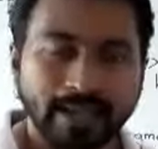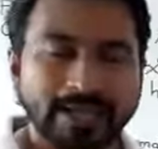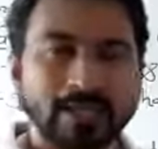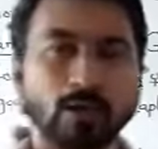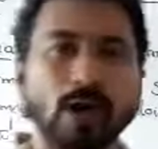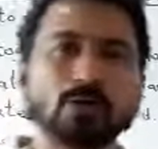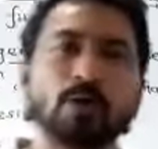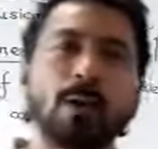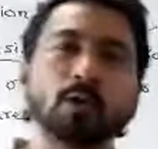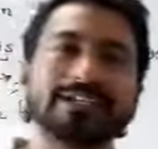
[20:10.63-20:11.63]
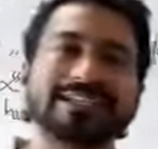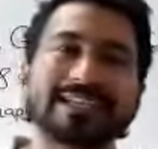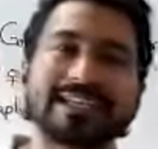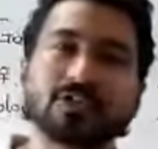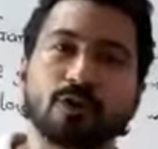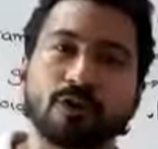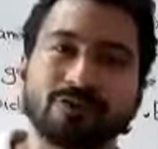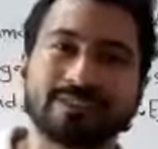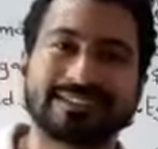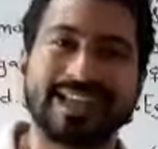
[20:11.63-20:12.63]
Now how about in case
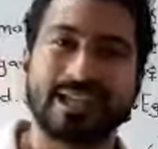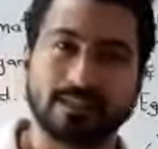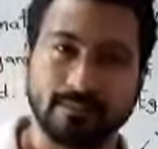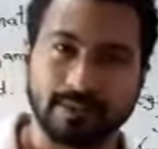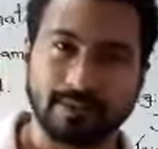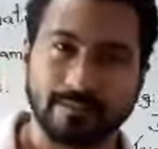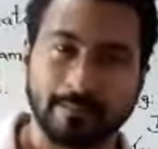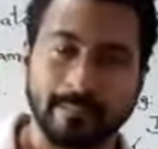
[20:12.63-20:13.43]
of the animals?